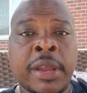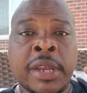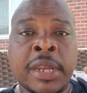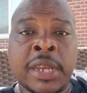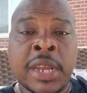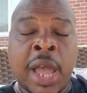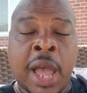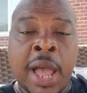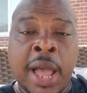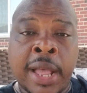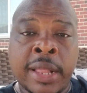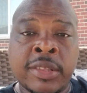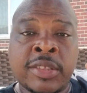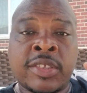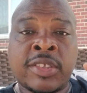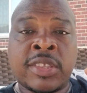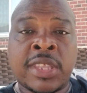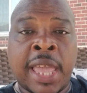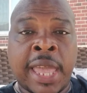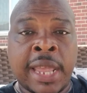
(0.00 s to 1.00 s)
Don
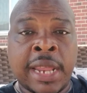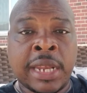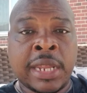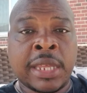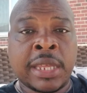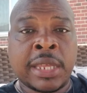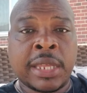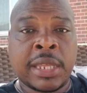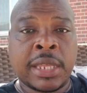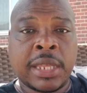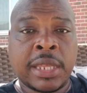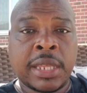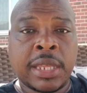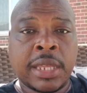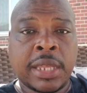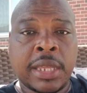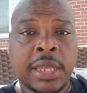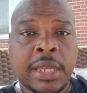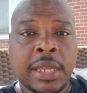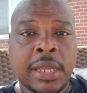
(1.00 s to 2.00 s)
Staley.
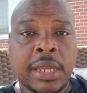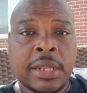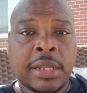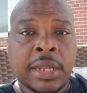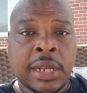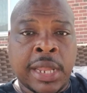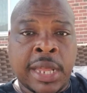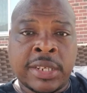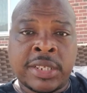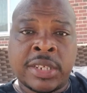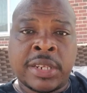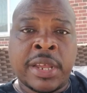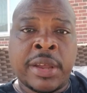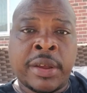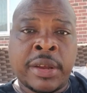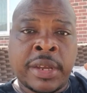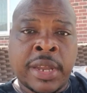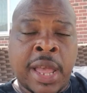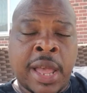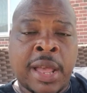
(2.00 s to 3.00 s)

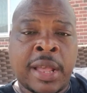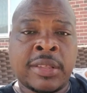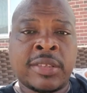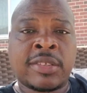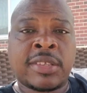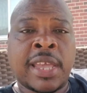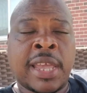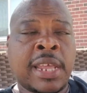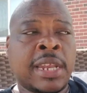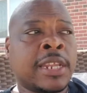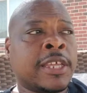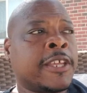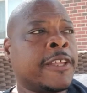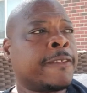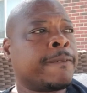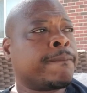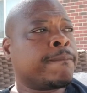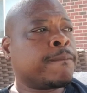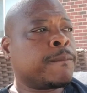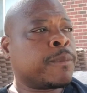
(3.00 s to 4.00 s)

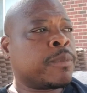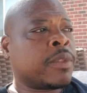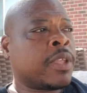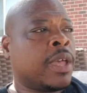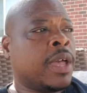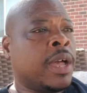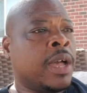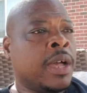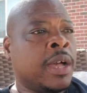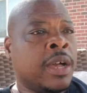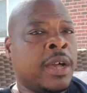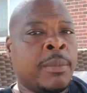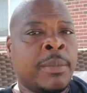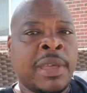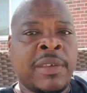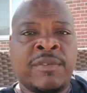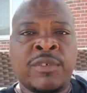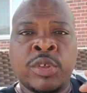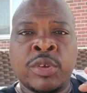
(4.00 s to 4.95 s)
If